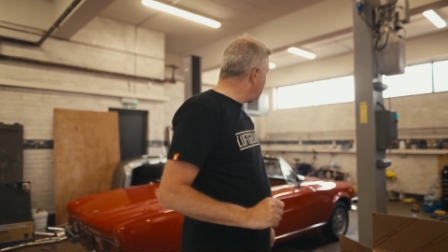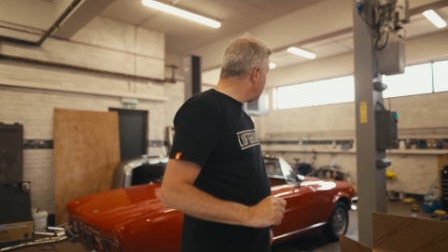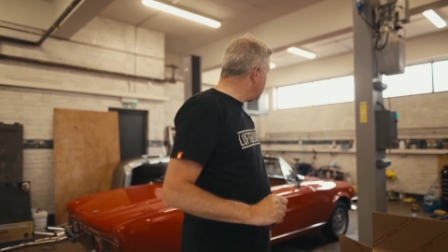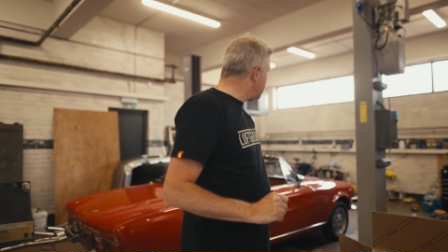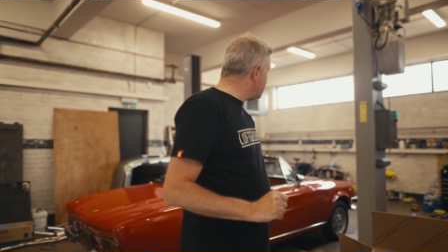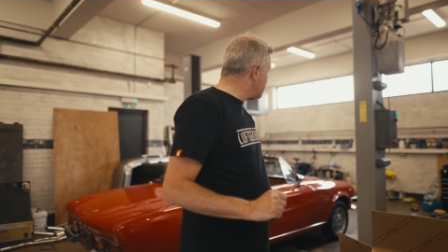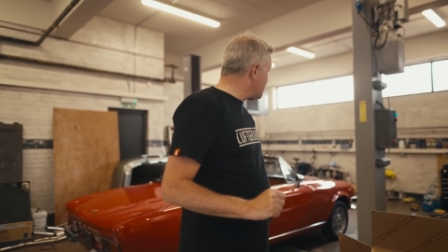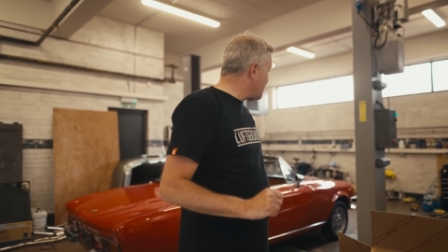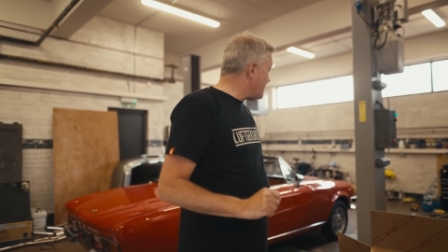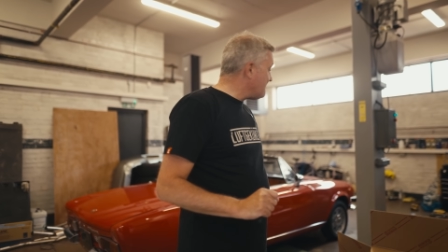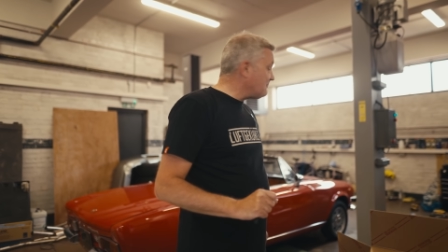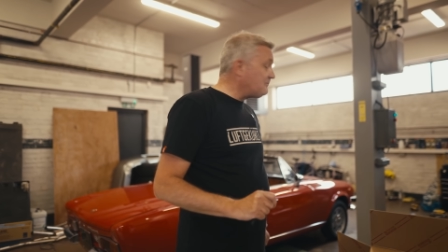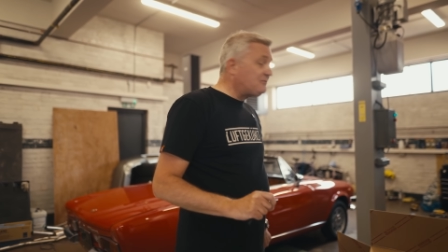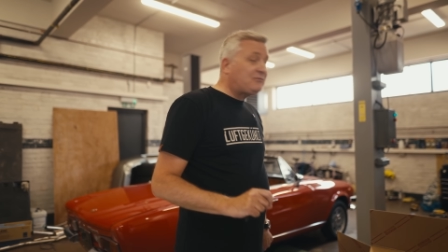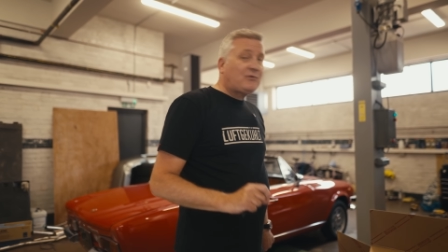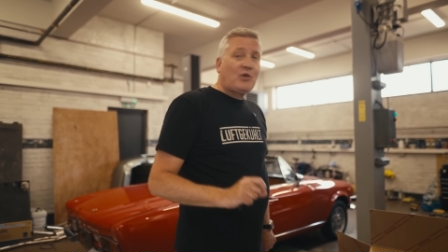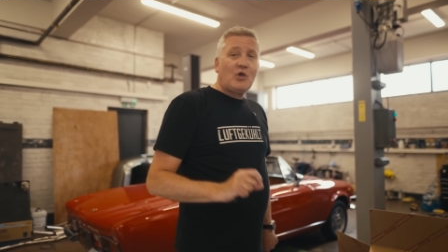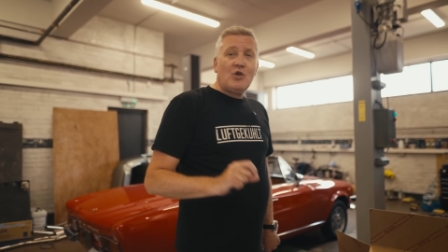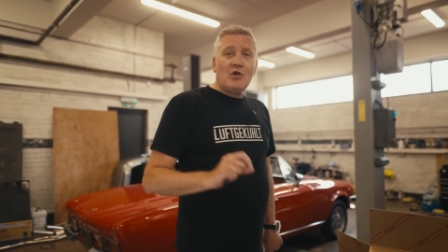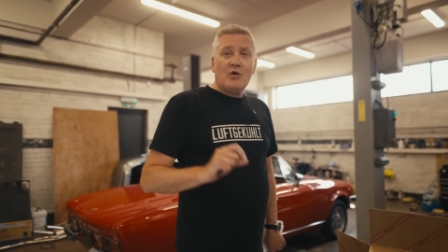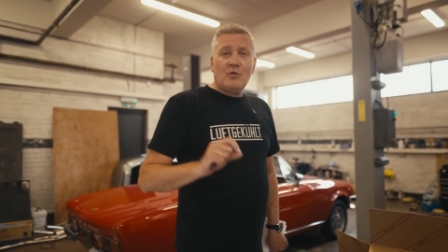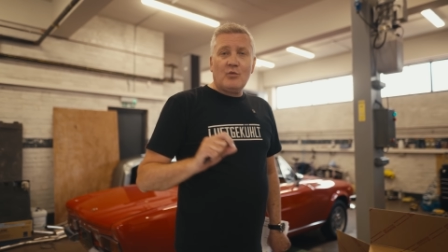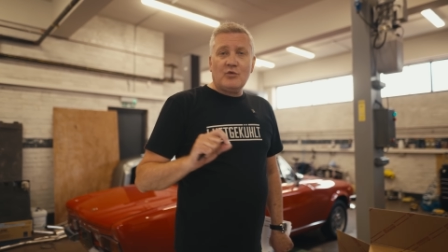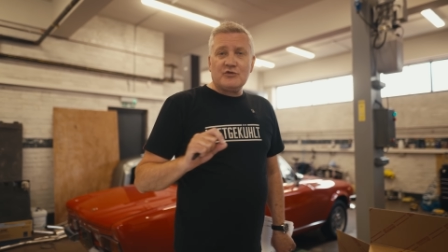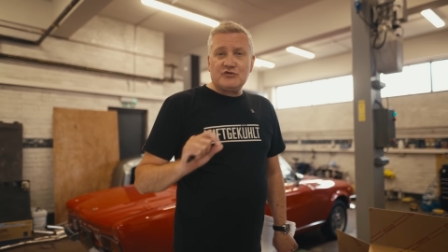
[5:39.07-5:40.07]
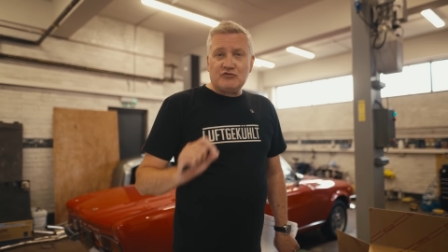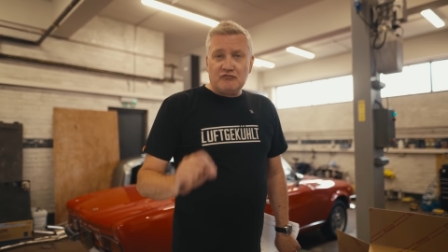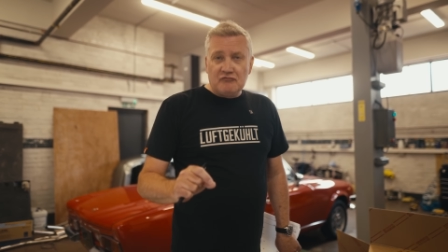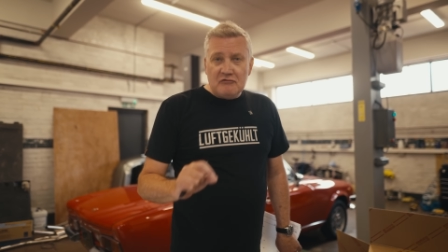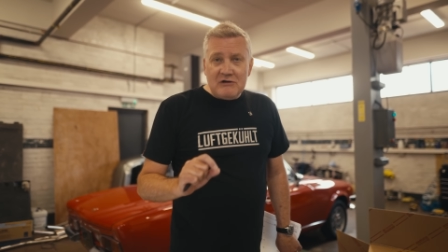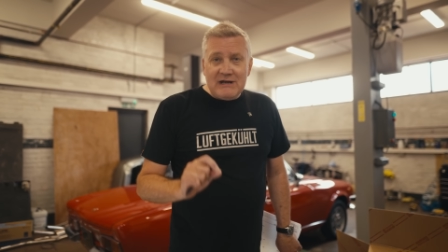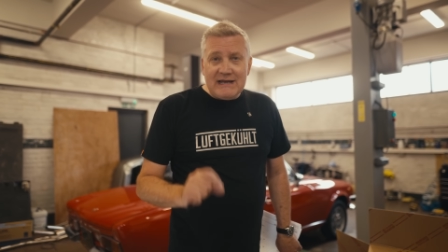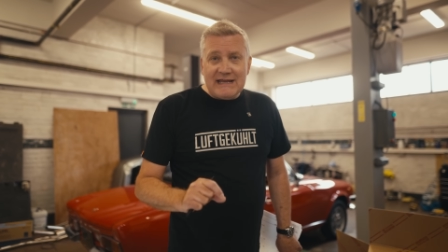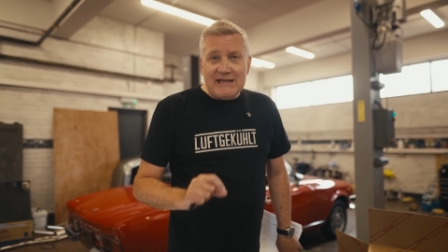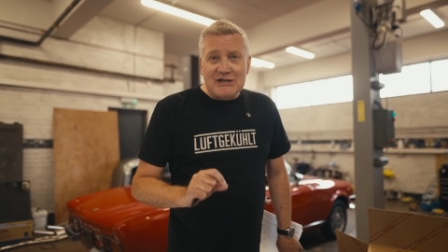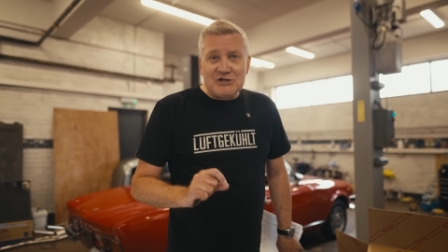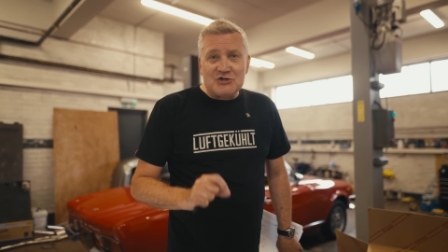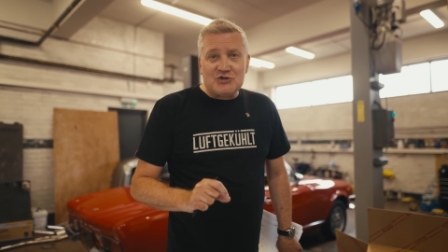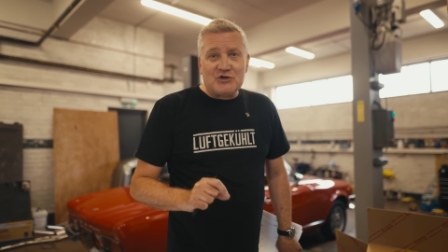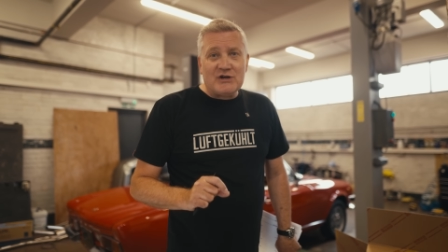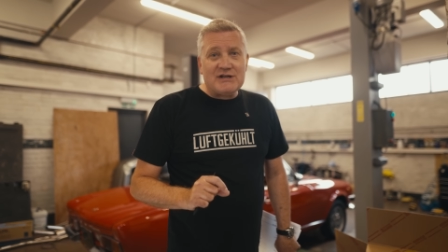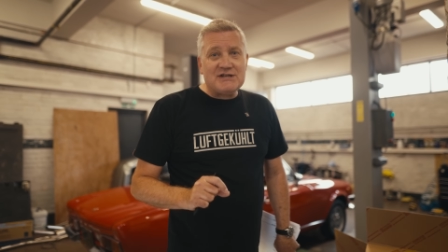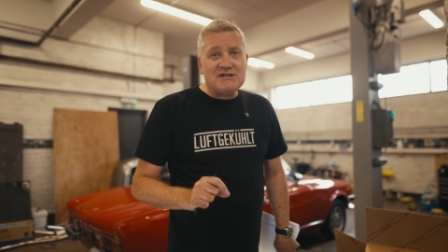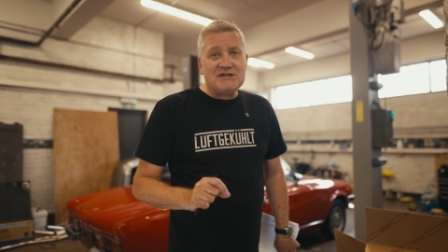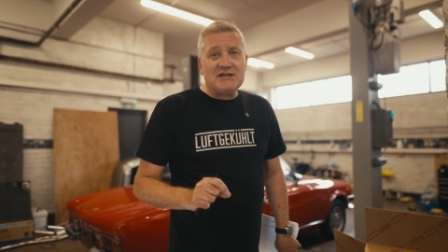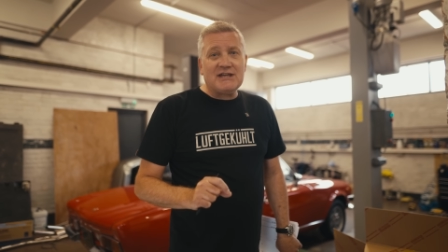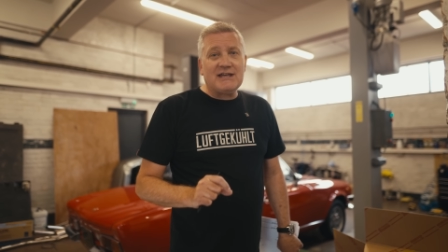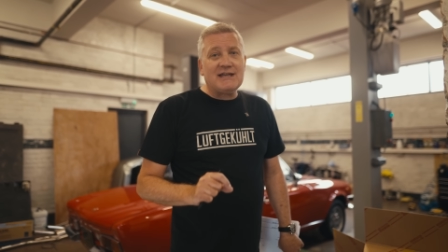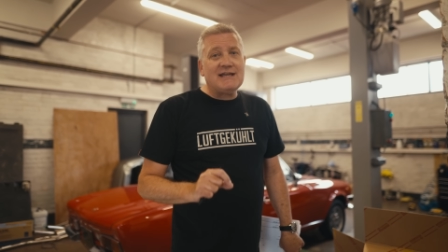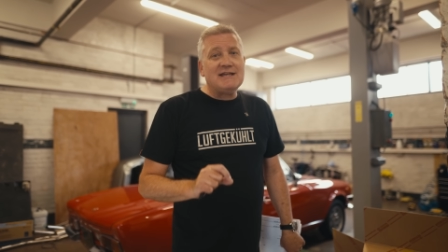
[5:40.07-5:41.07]
But what's really
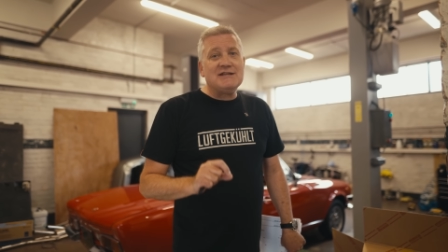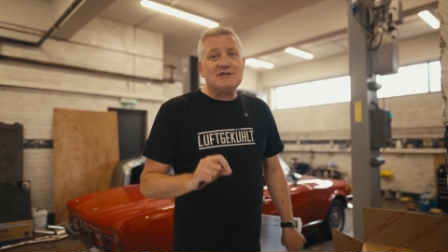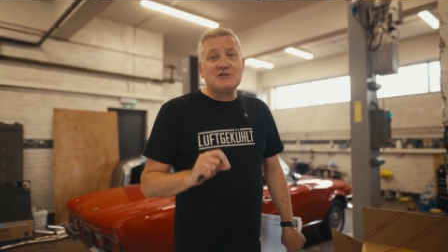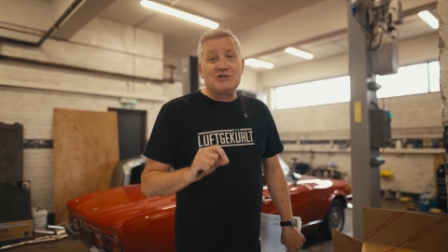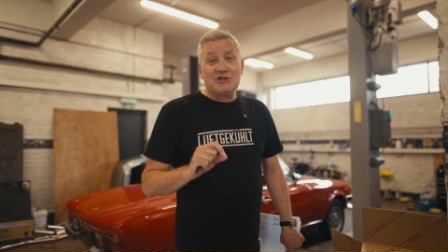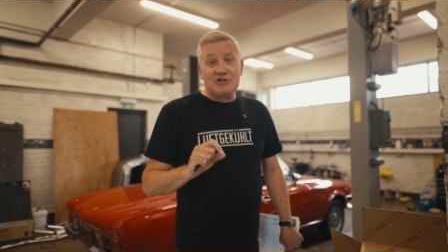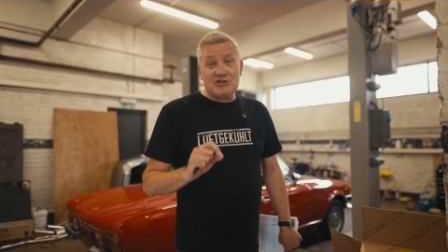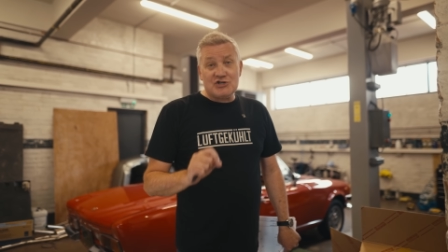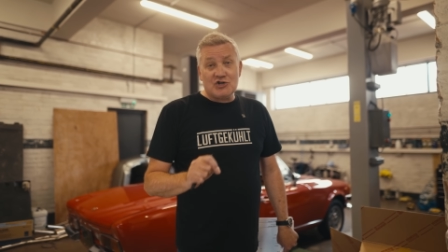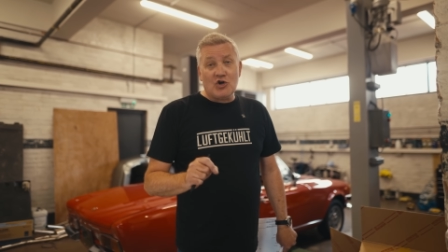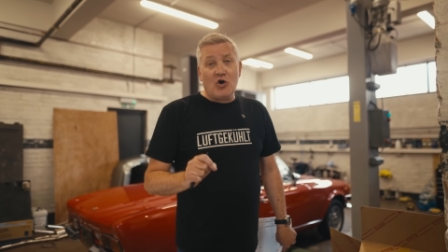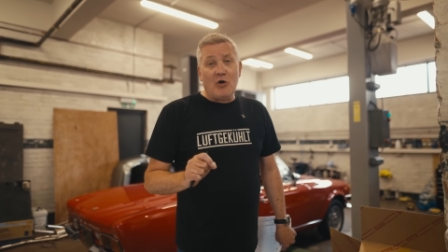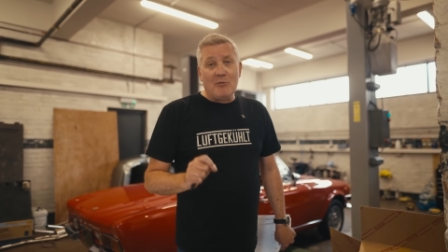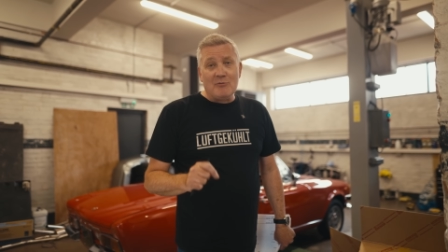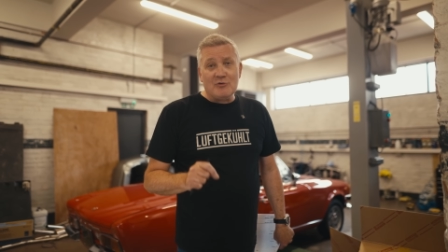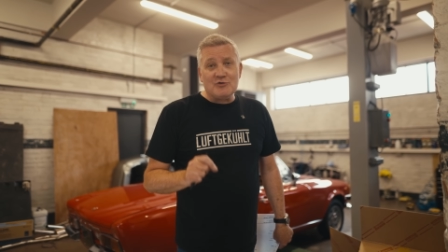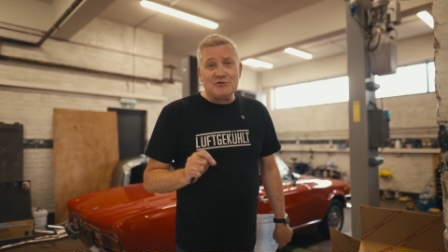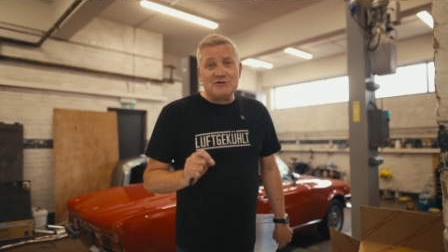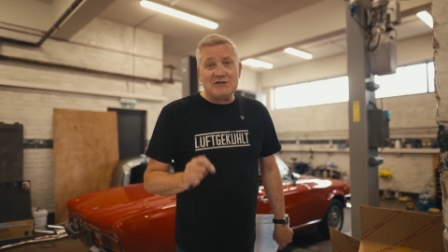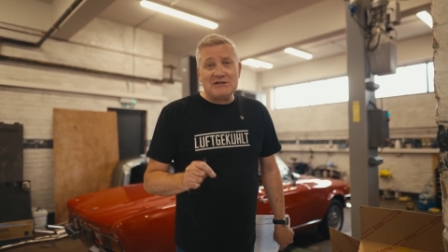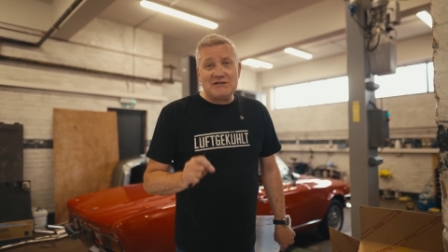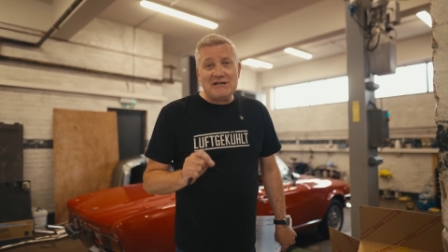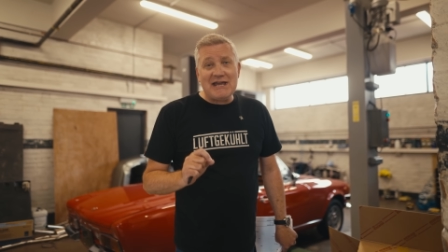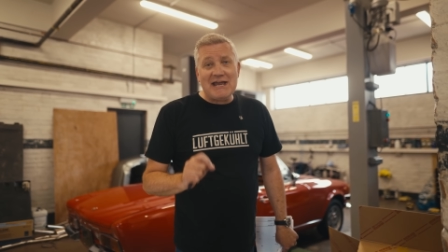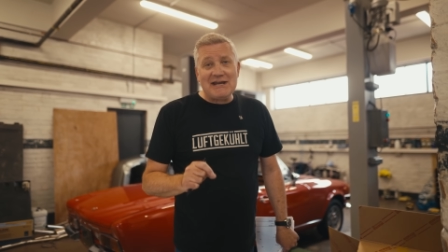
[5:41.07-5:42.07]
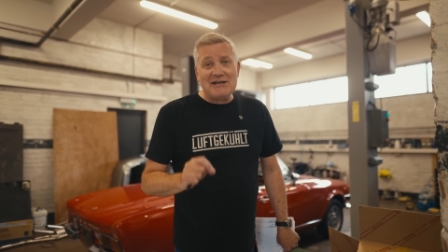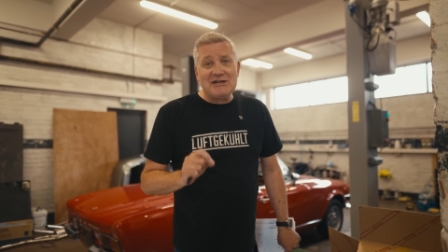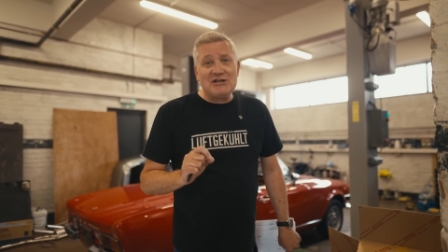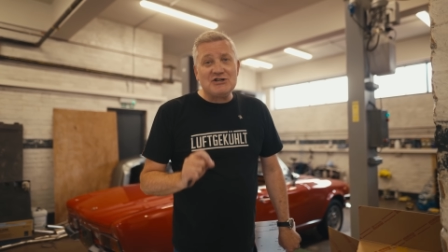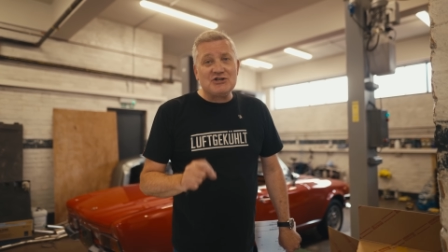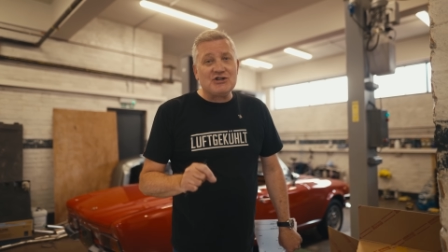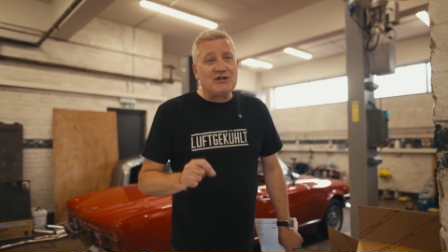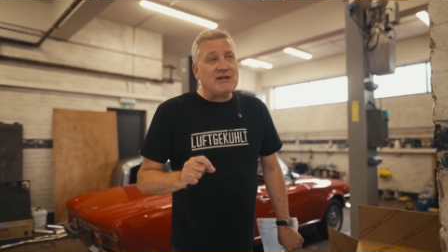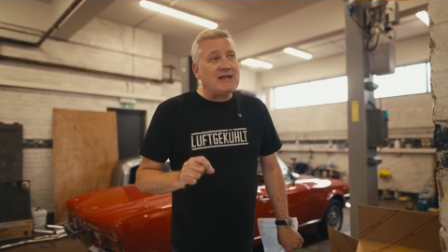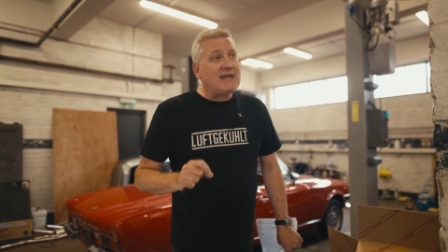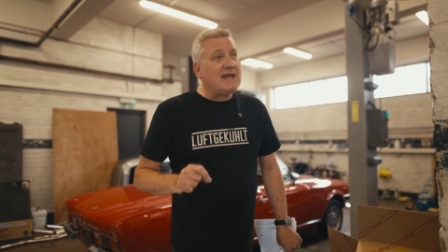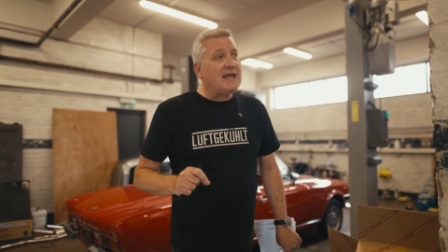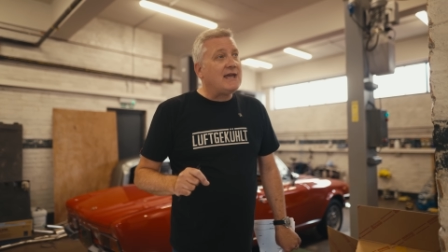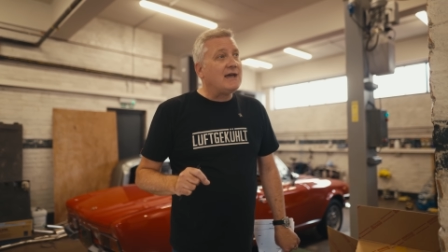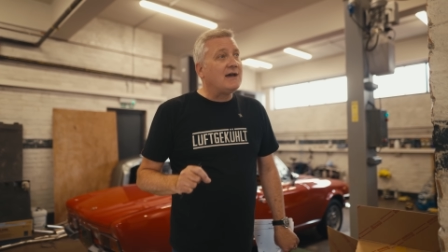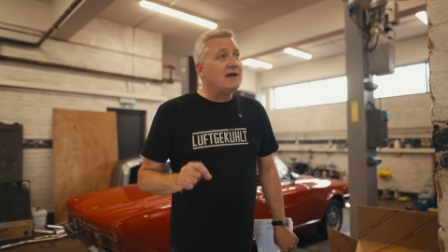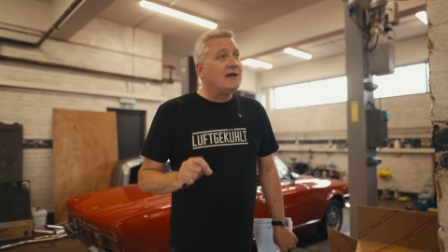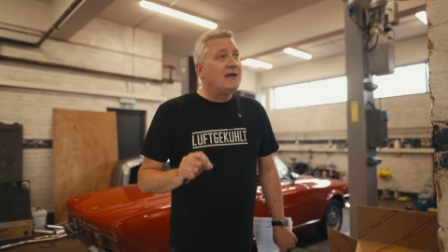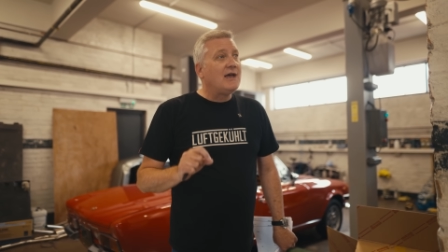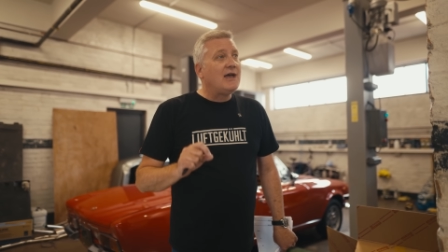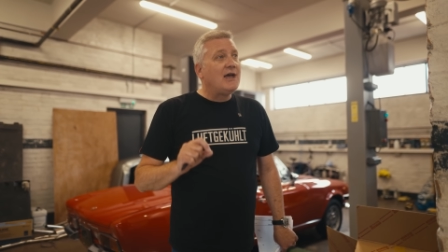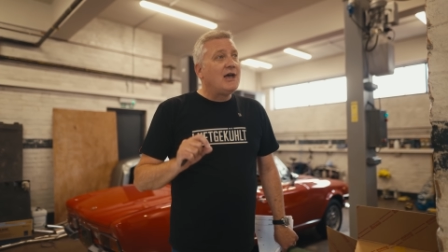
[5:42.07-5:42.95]
interesting is that Tom, who's the technician here,